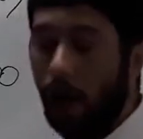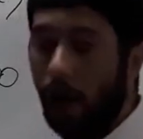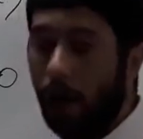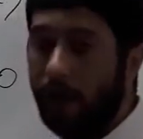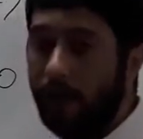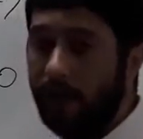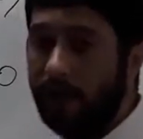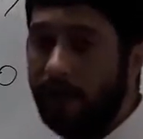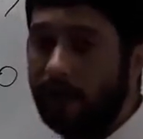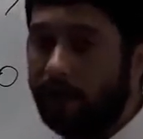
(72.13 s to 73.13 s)

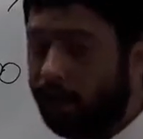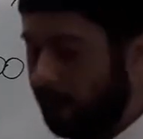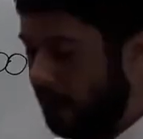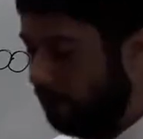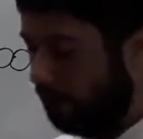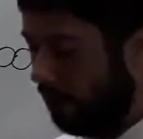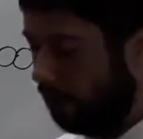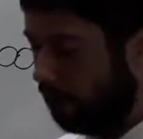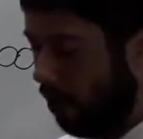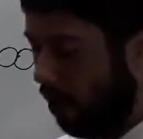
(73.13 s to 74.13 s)
operating
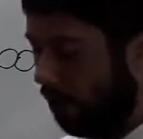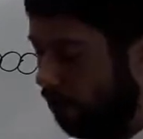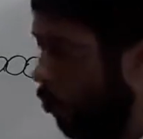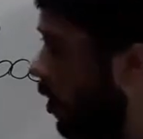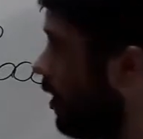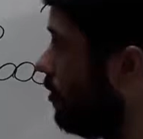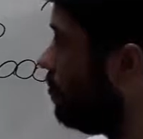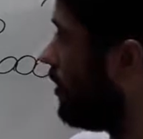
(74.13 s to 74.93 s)
expenses of 1